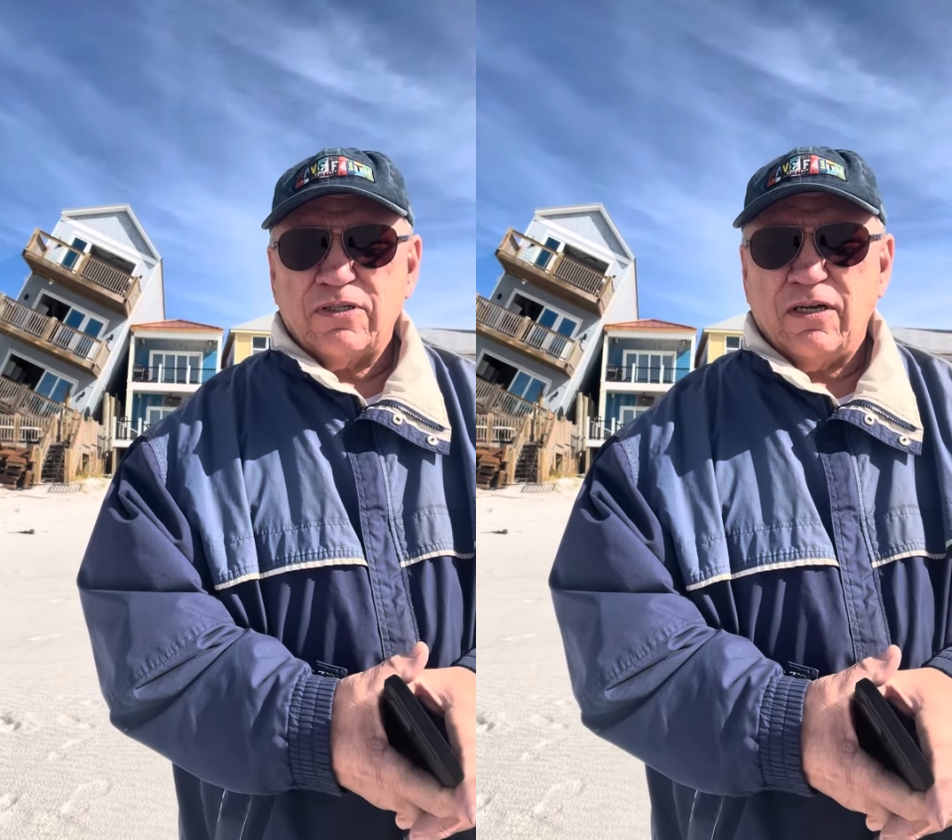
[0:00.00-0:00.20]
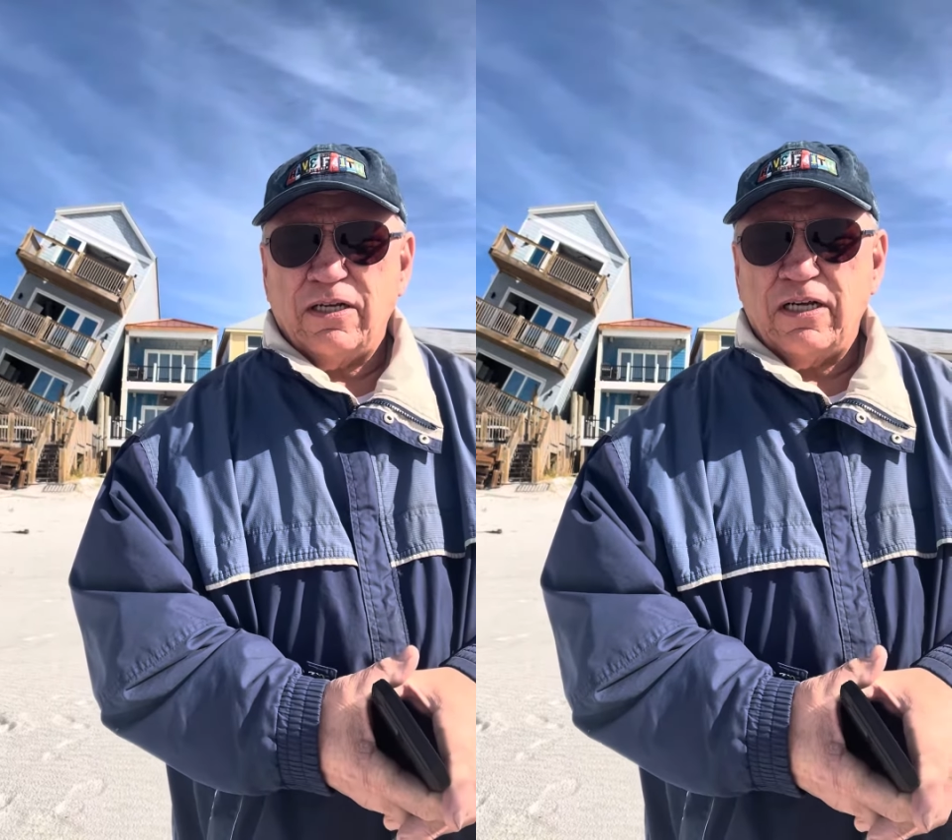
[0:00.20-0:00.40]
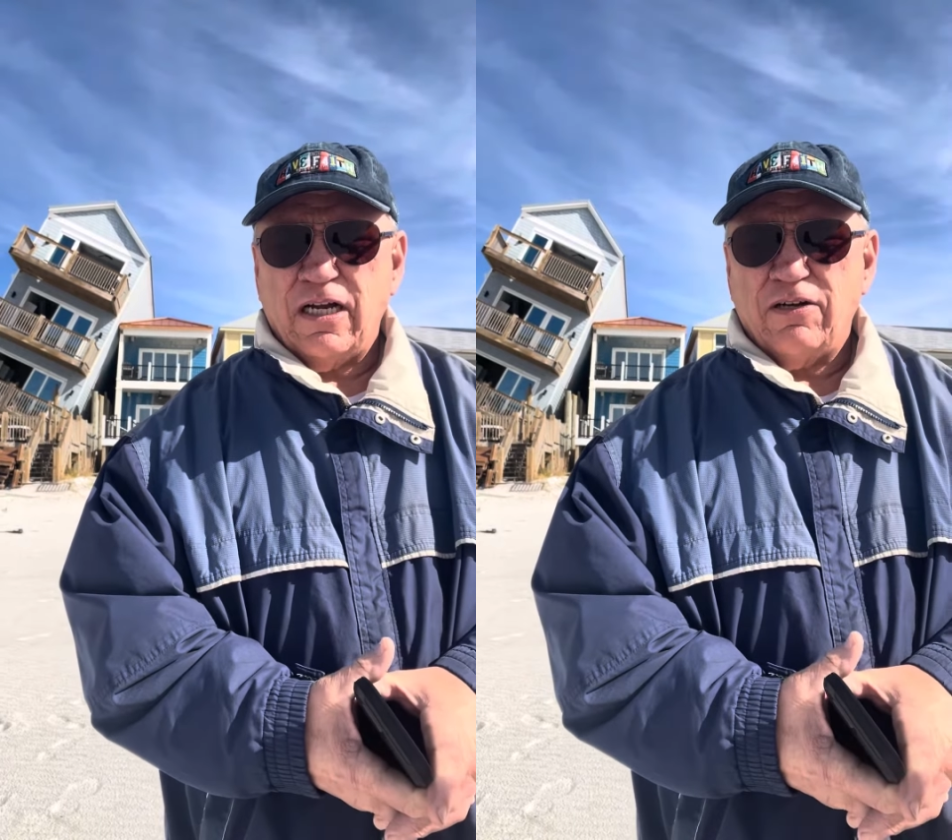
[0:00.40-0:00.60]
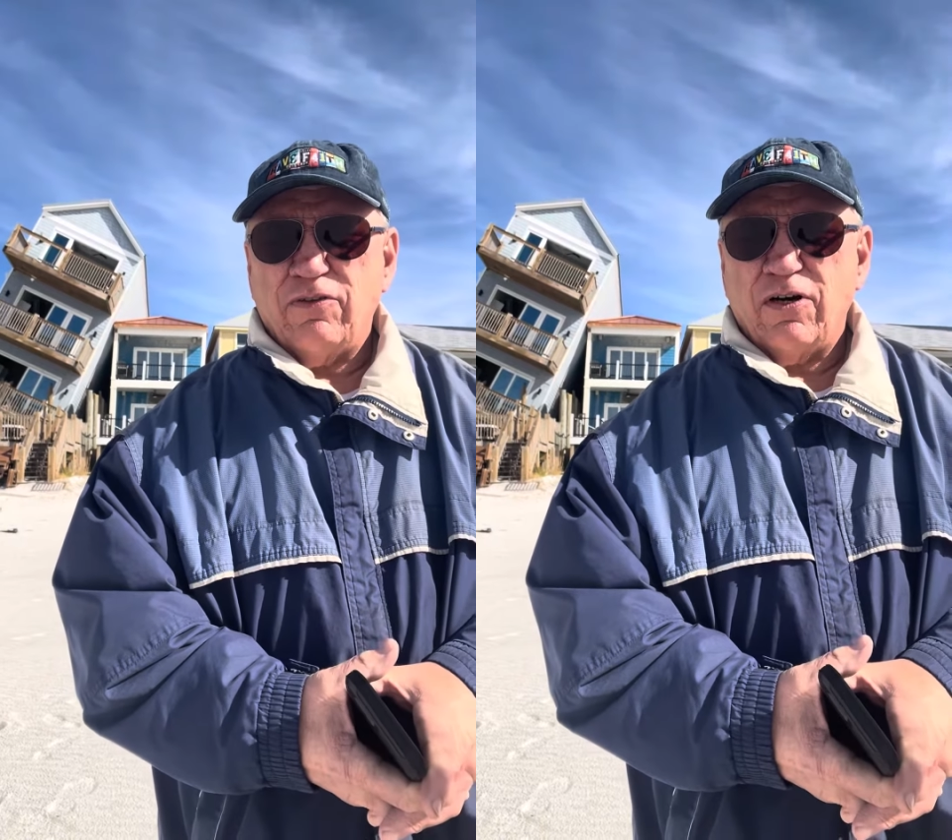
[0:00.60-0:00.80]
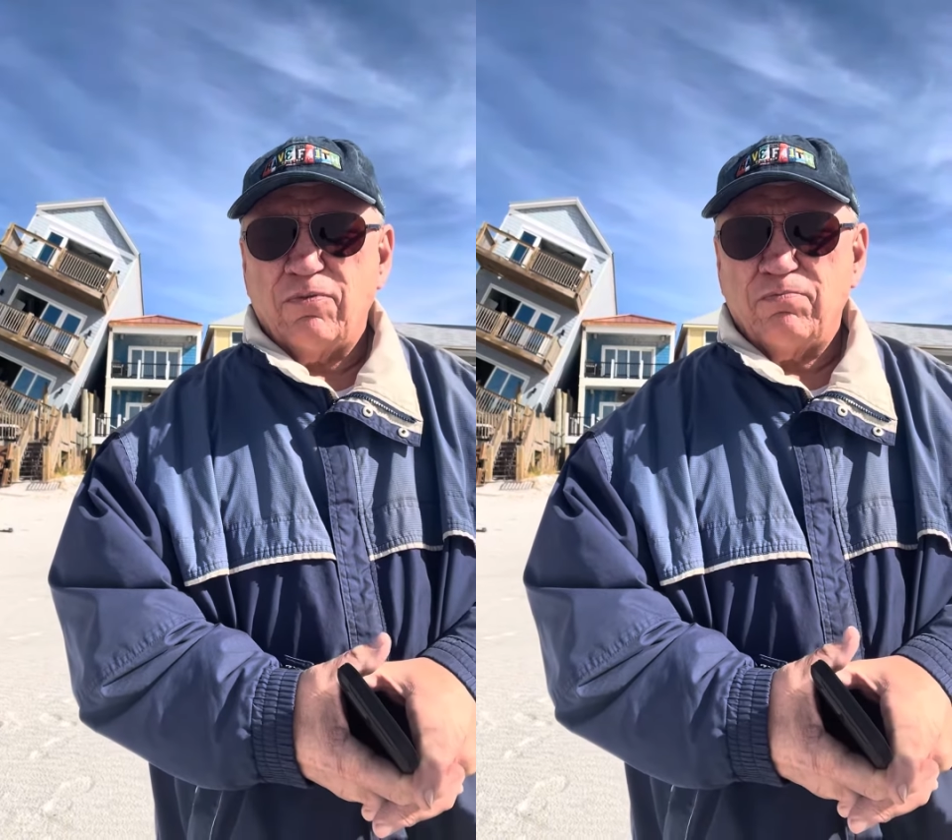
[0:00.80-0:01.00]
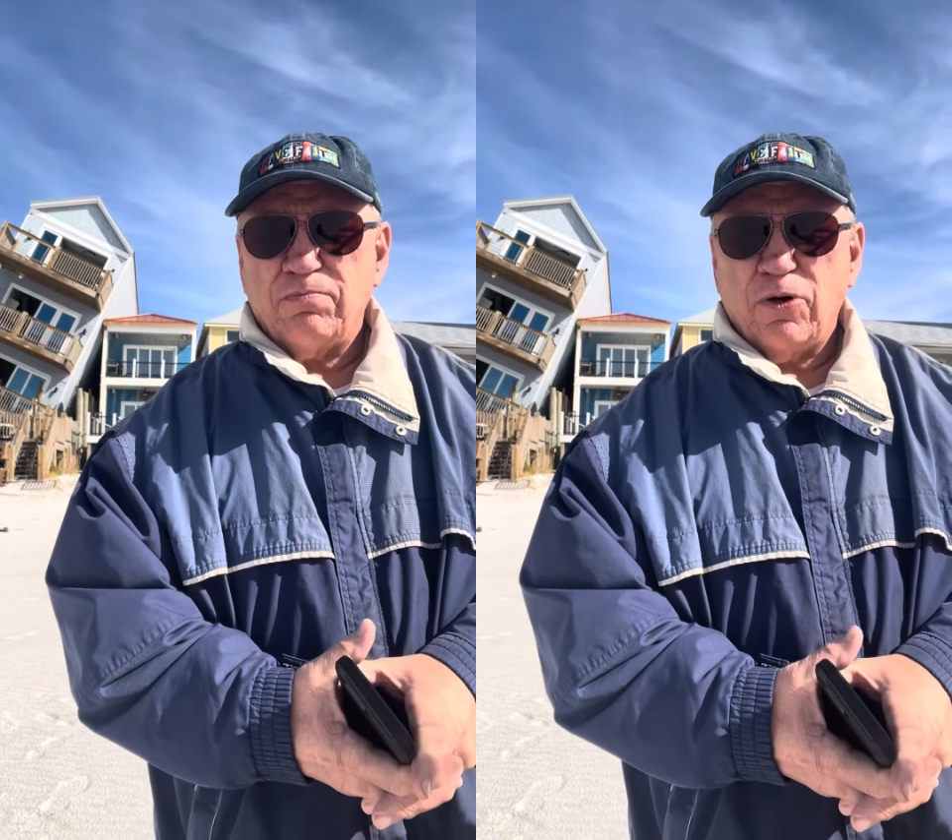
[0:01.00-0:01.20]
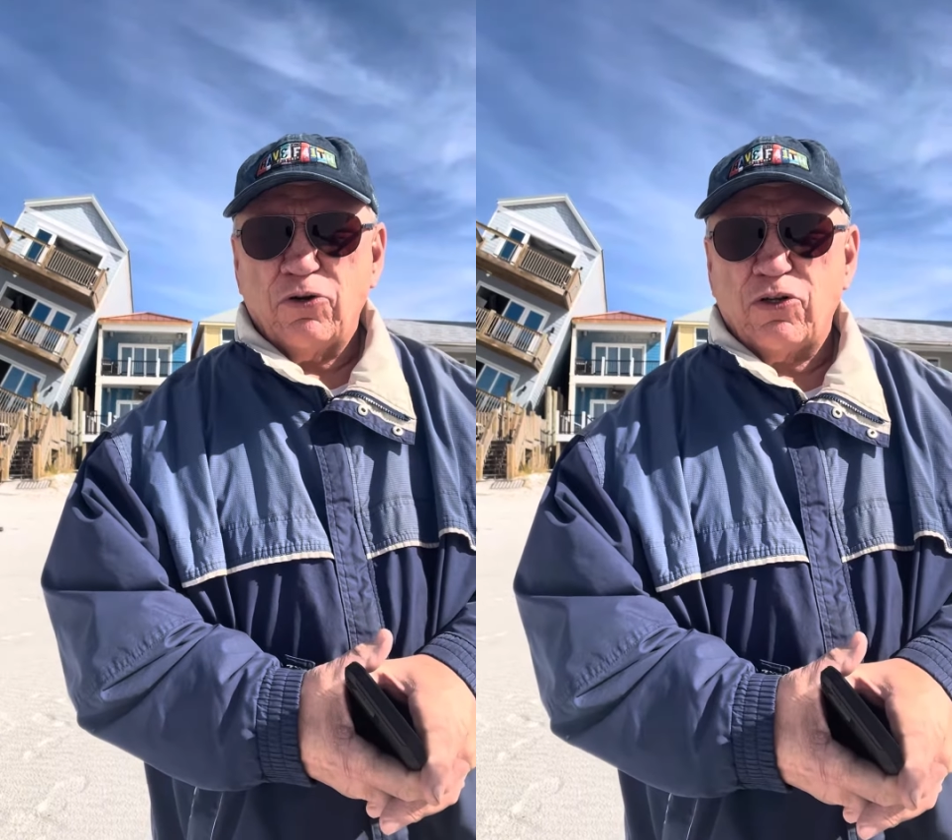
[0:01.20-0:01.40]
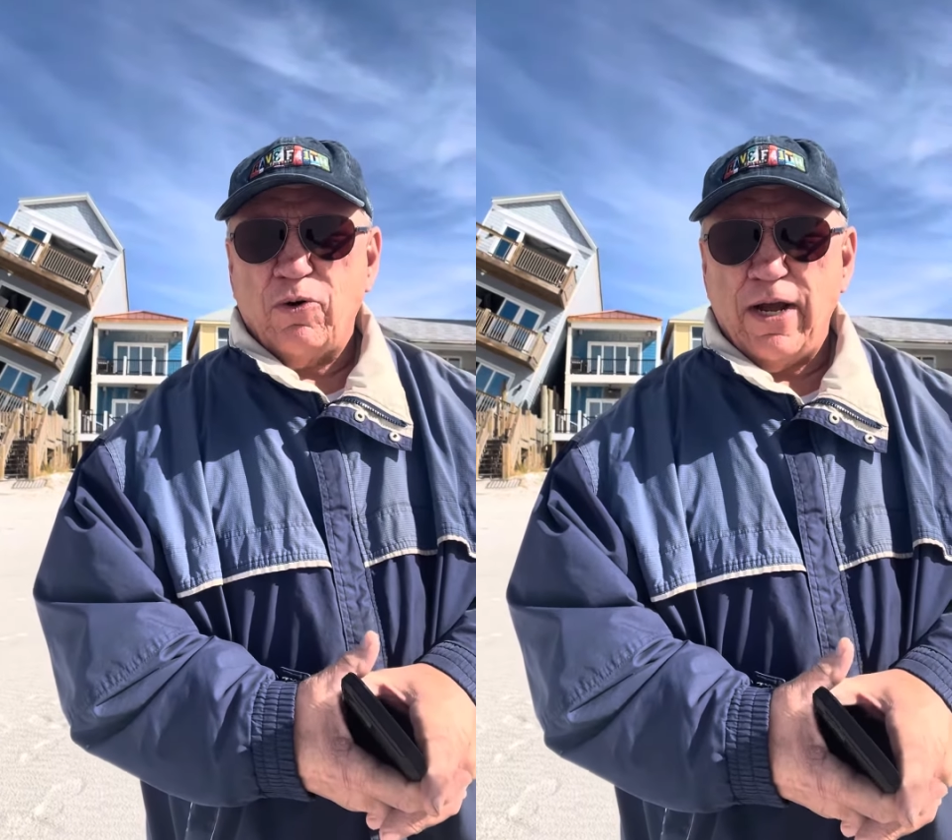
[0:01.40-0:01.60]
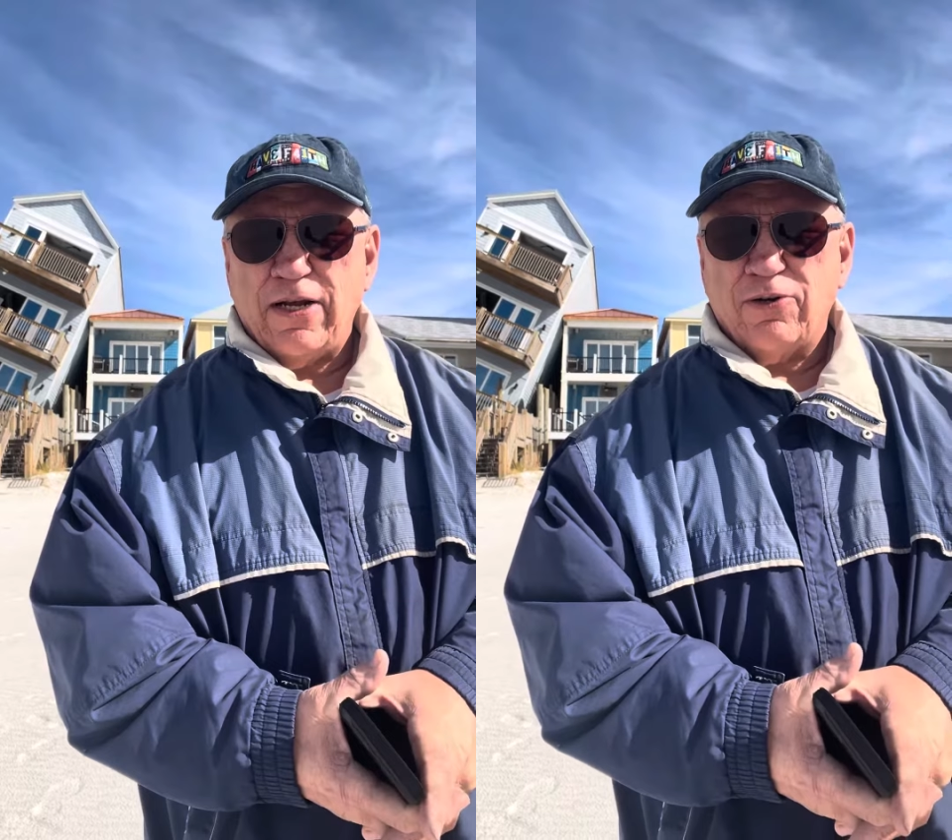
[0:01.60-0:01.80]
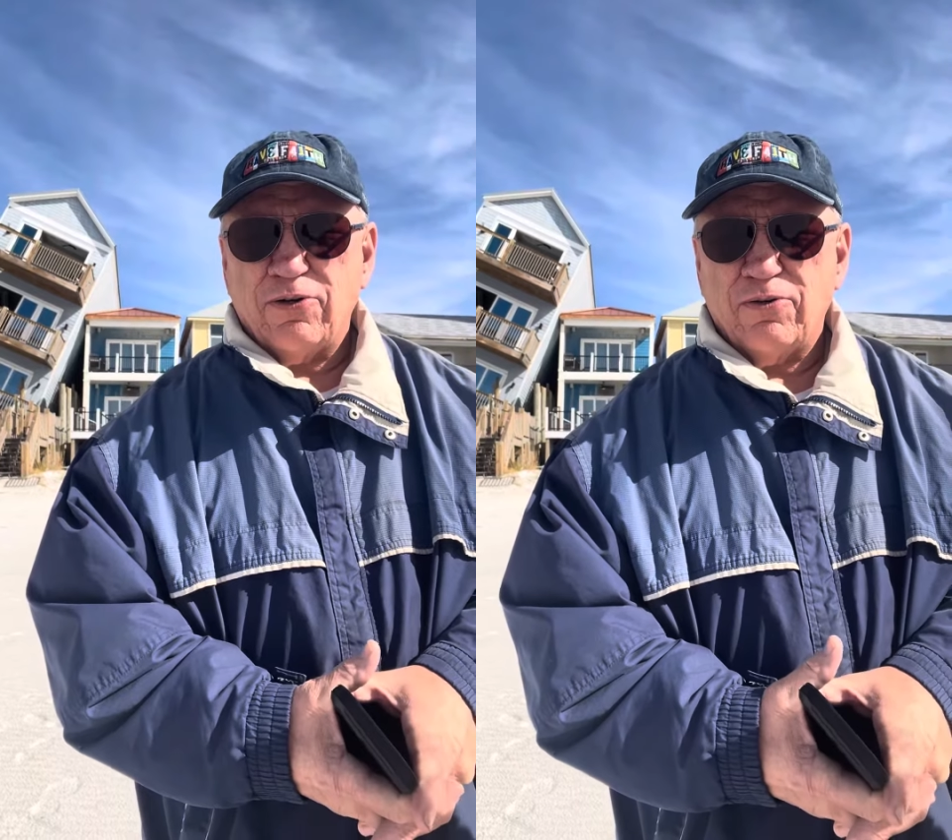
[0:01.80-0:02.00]
any kind of a
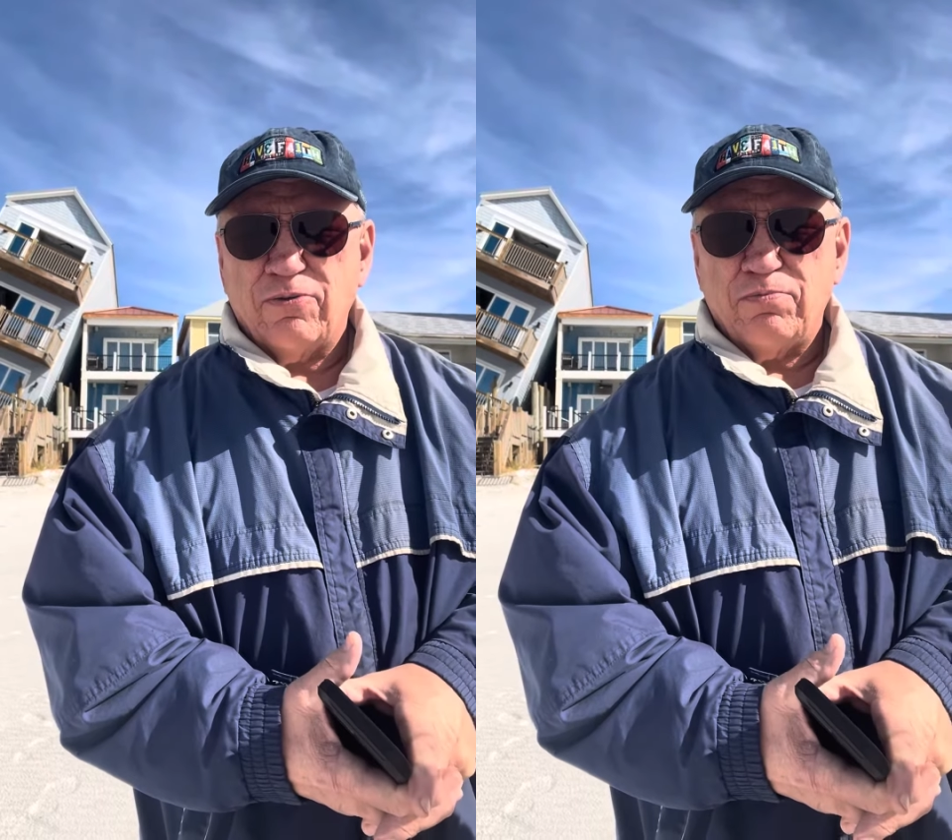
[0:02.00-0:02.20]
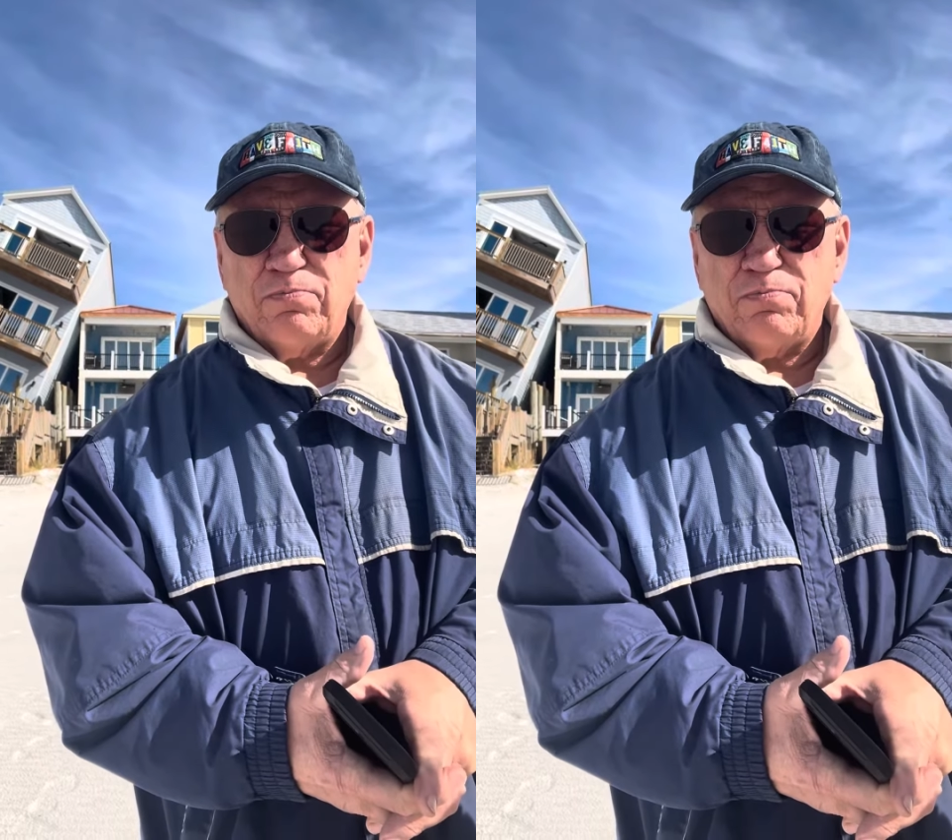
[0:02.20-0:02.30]
earthquake or